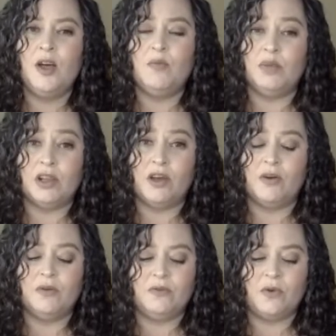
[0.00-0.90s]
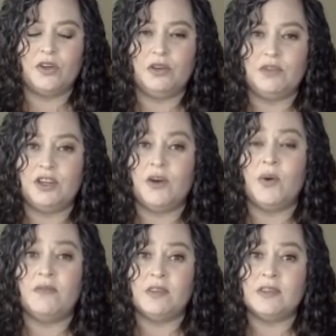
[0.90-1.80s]
below for you to go
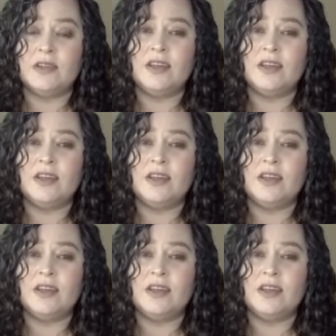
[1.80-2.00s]
and visit